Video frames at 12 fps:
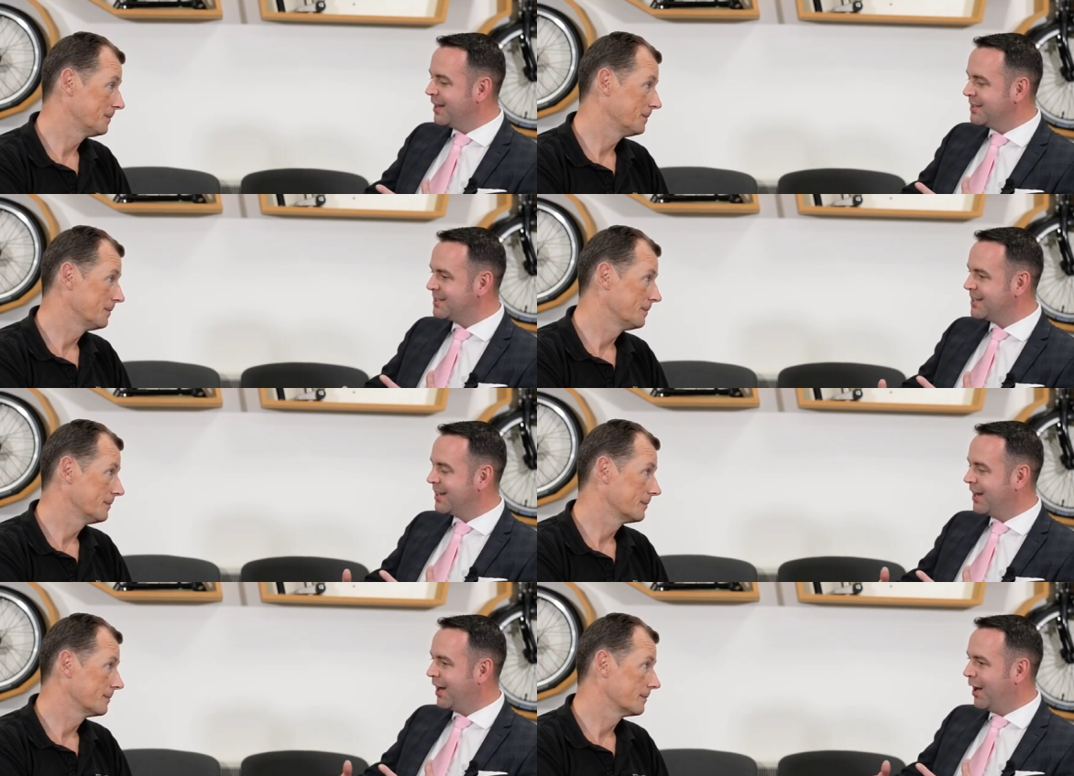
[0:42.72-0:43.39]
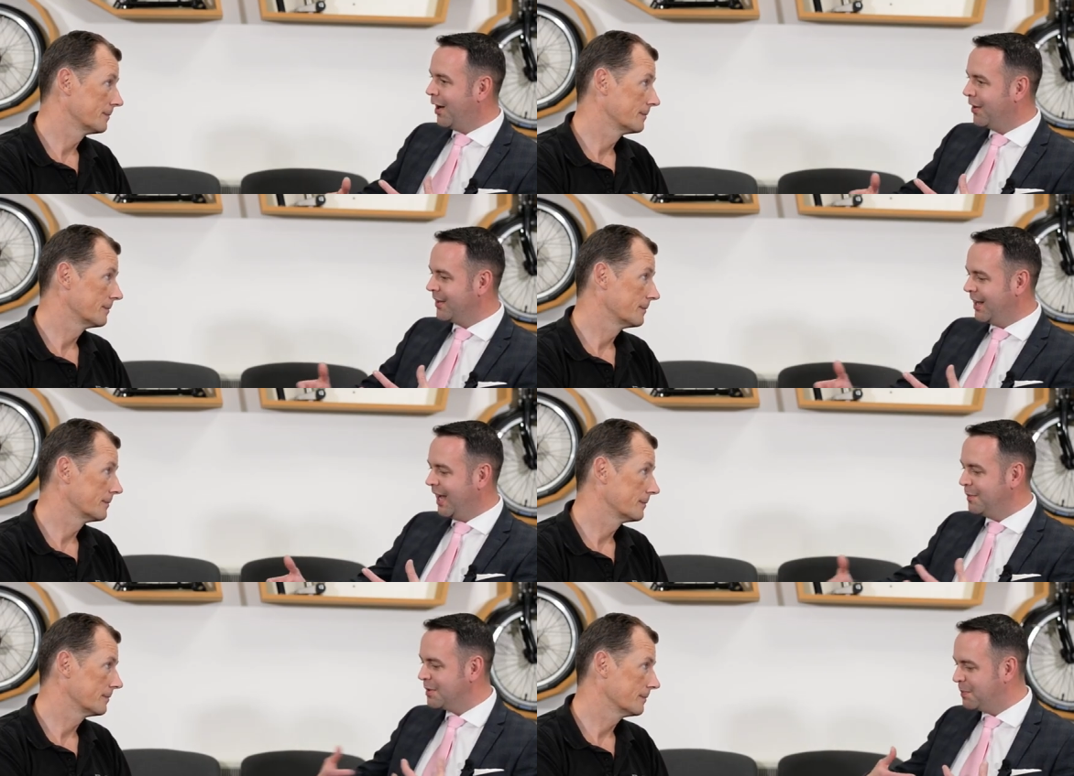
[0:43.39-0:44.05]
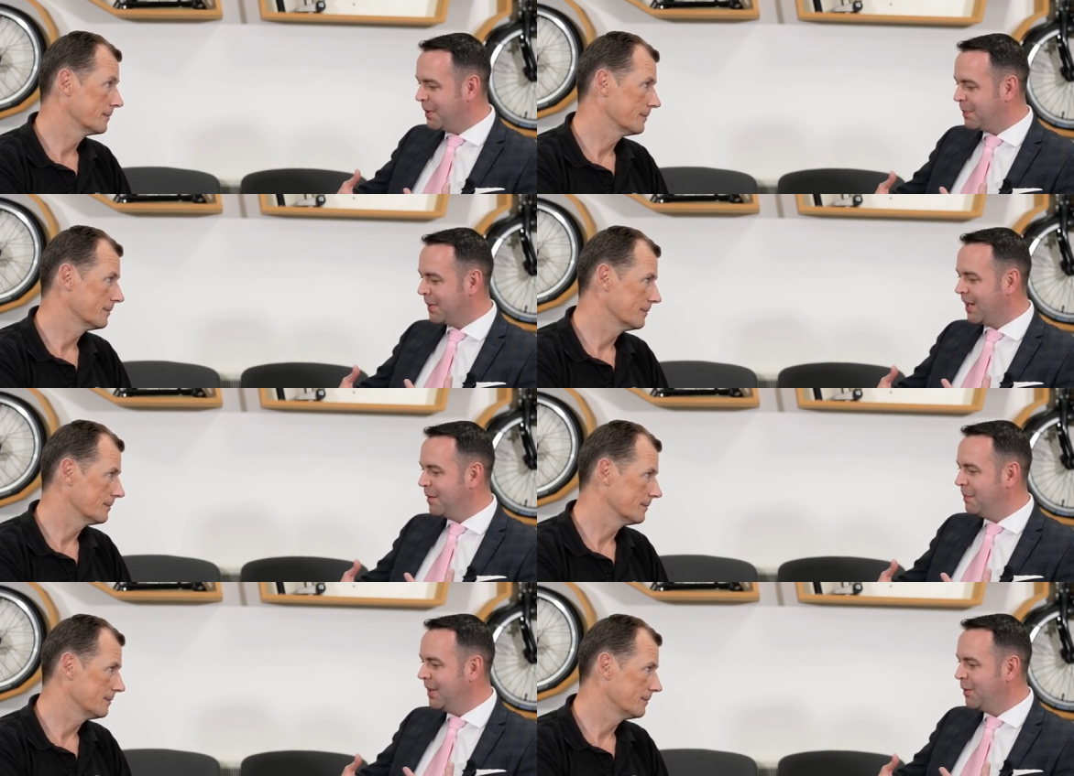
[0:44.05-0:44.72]
Speaker 1: And are they aimed at people
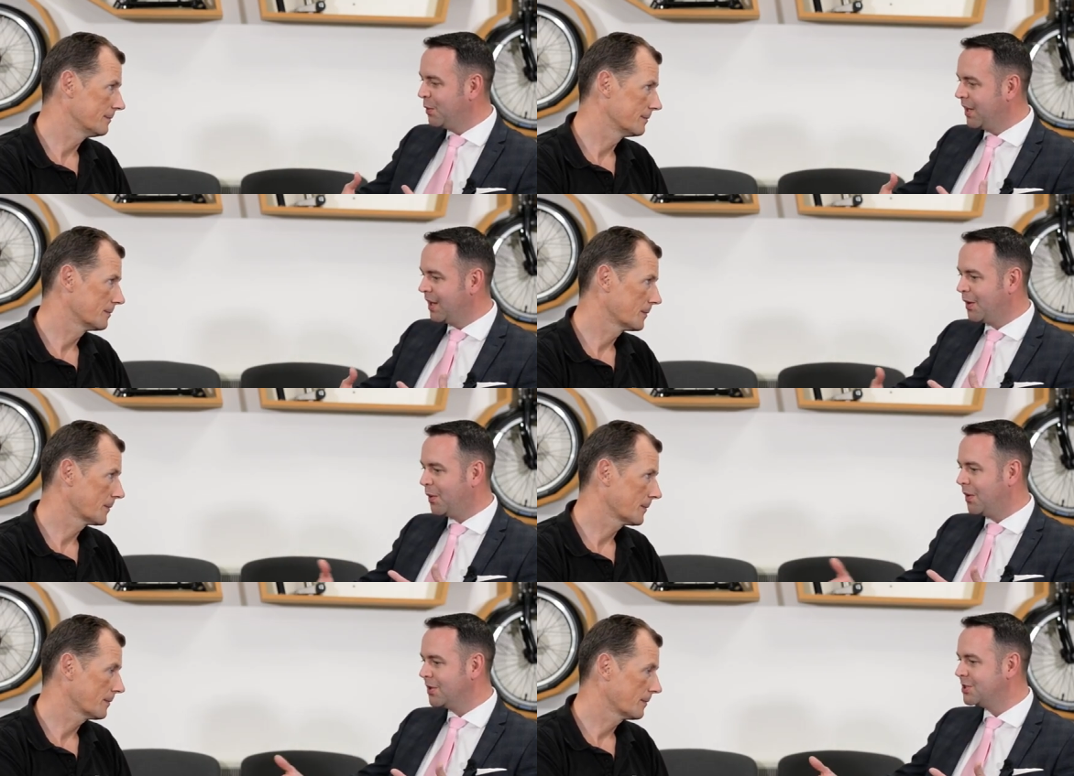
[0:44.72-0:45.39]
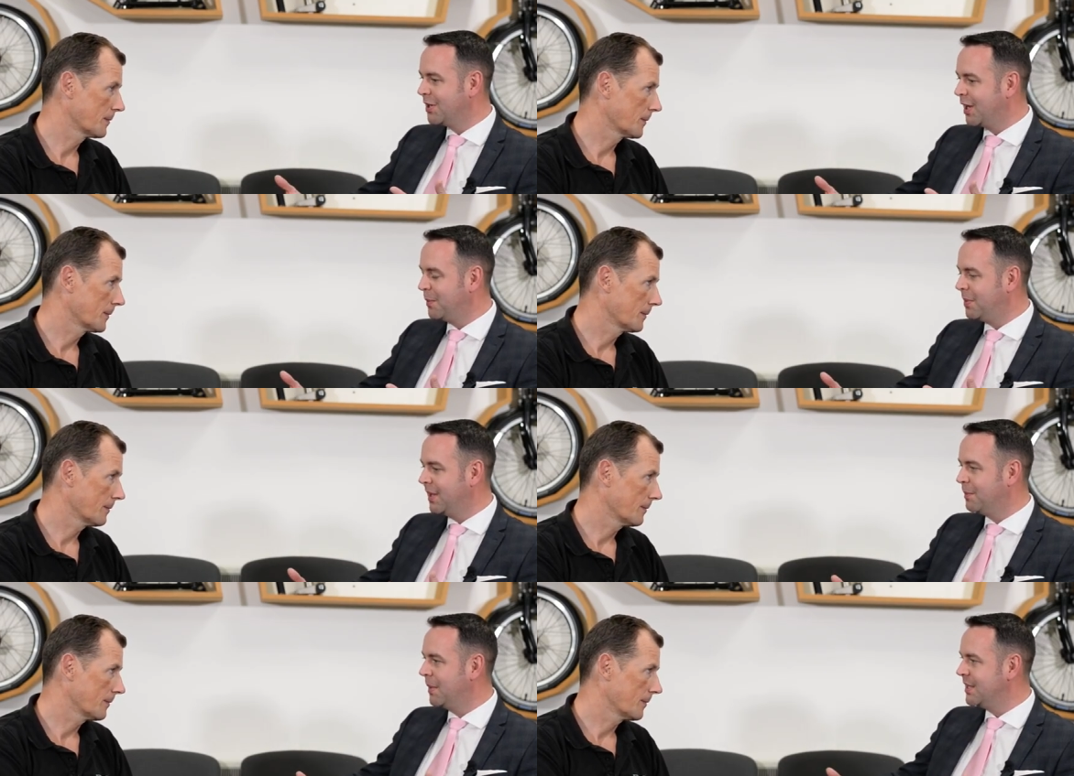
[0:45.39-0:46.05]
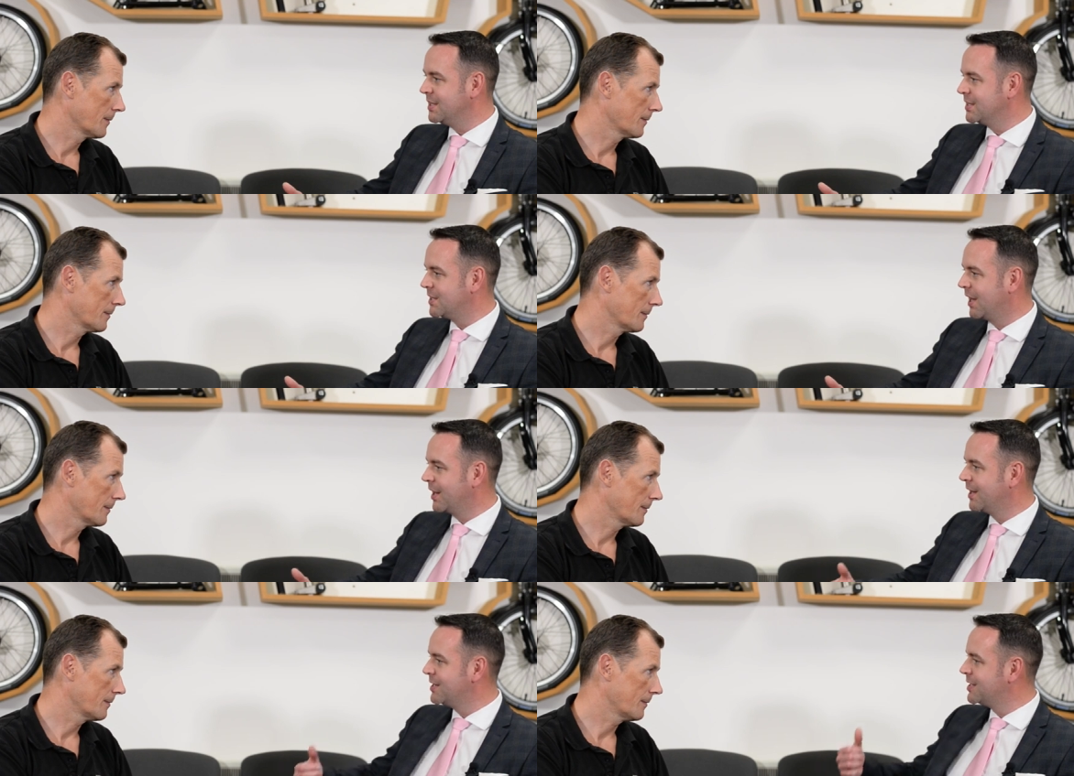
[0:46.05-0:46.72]
like me, Will, or should I be an amazing
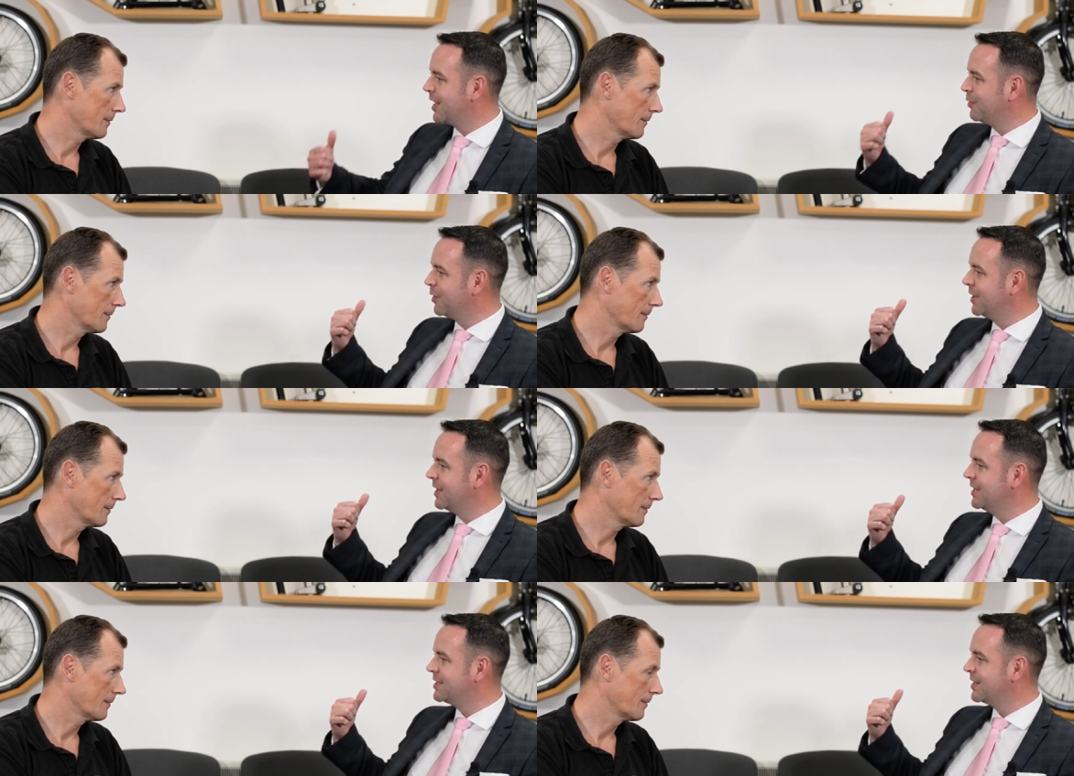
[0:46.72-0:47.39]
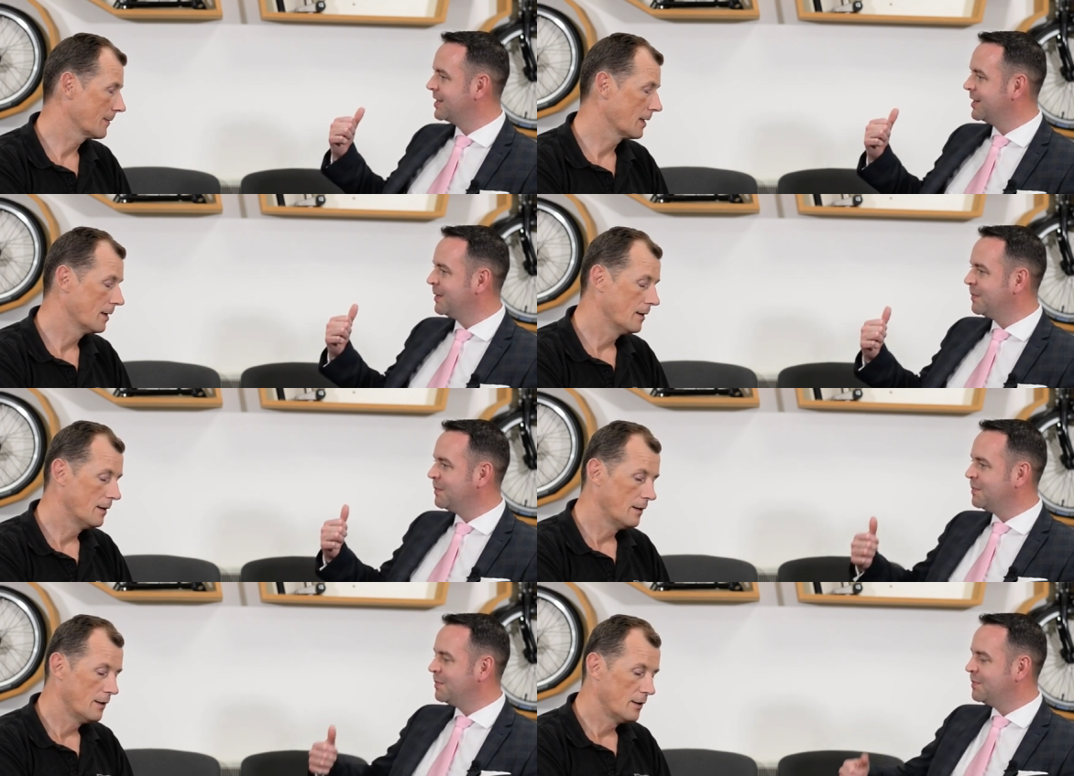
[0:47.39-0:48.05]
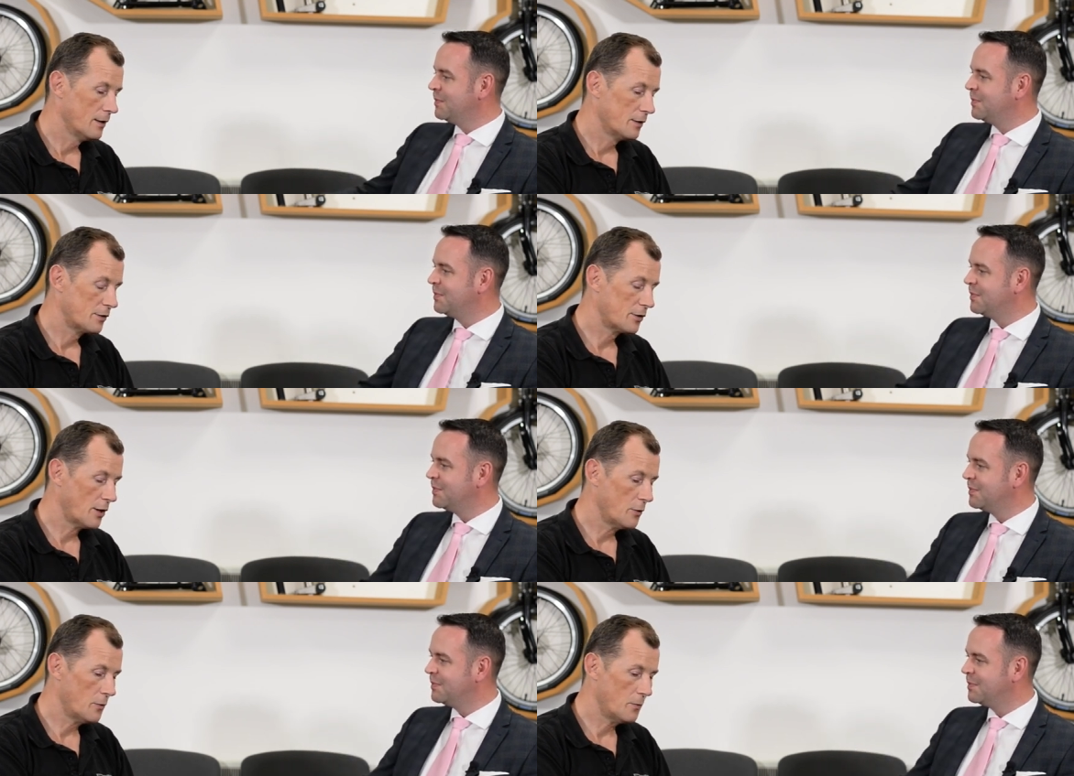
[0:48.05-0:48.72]
cyclist to have one of these?
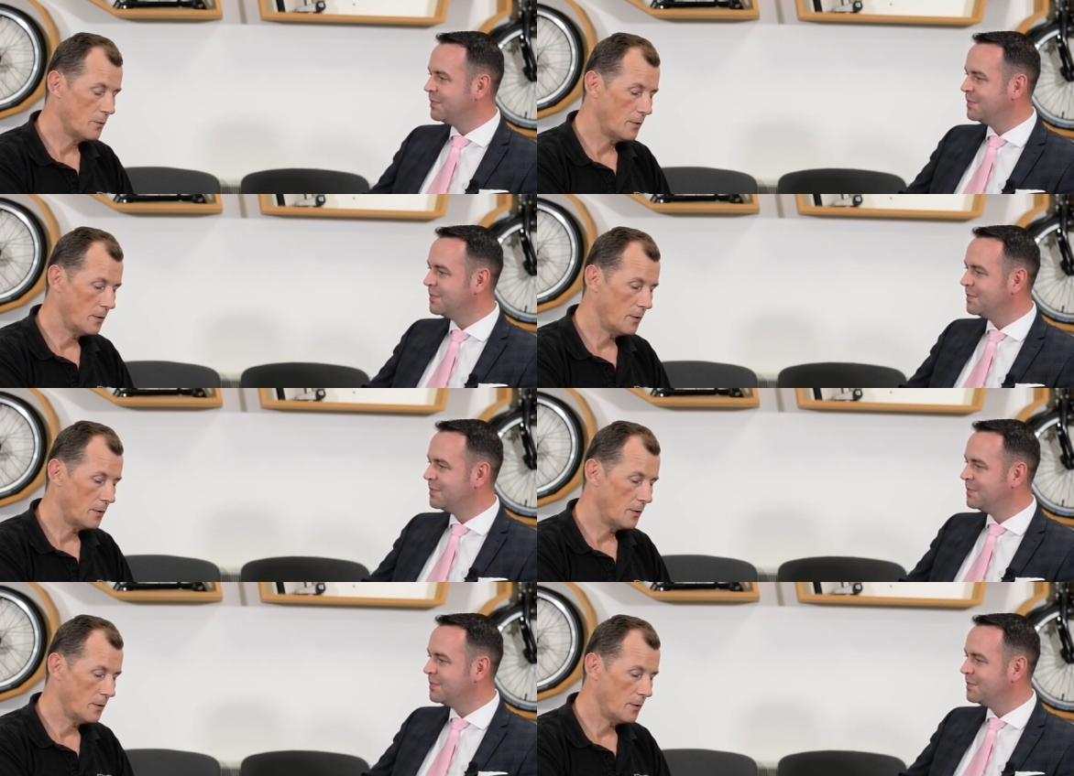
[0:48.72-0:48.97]
So